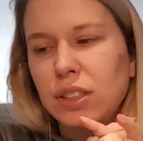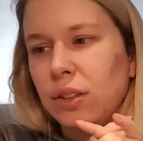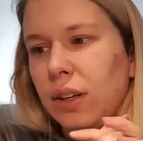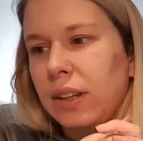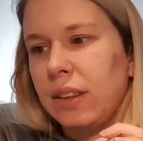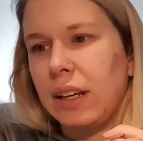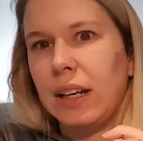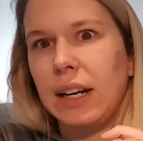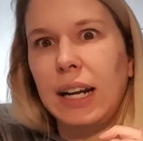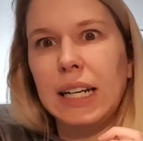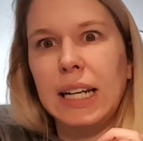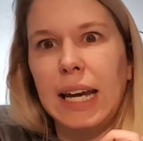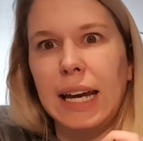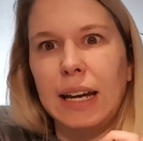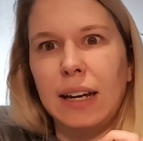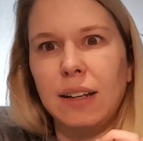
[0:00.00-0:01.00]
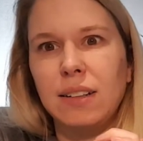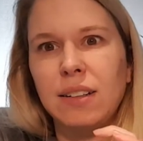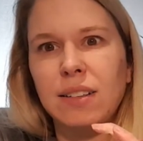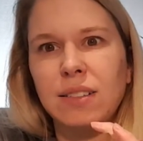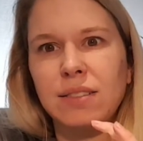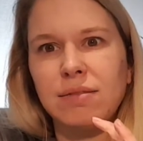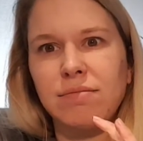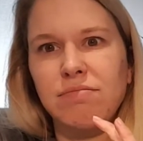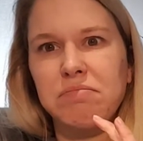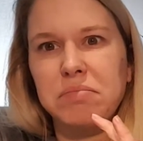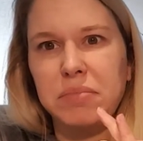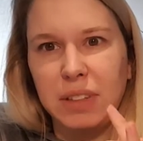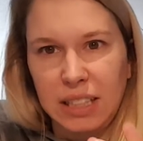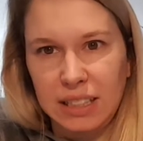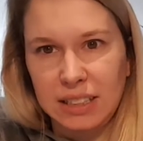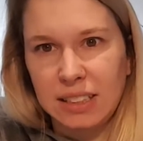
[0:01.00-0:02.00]
so I thought I'd add
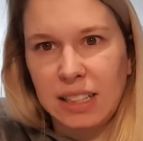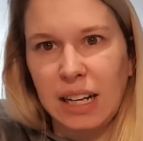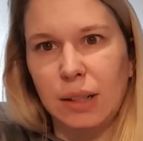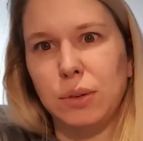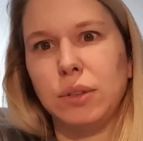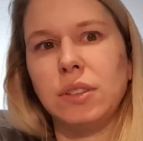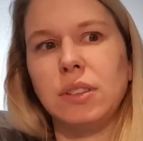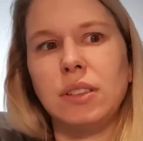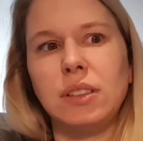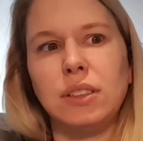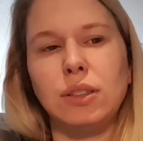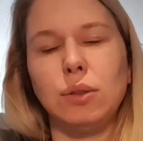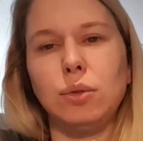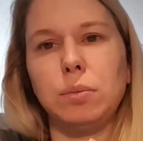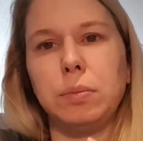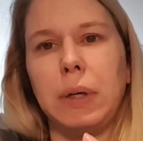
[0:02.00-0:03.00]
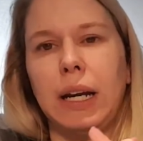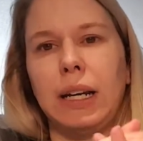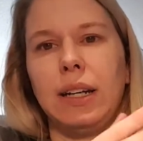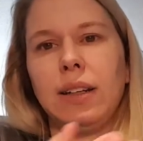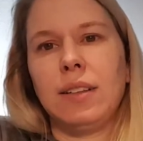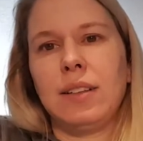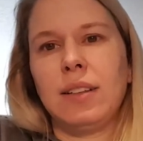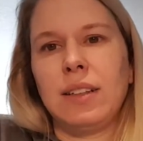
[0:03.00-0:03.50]
these cowls to my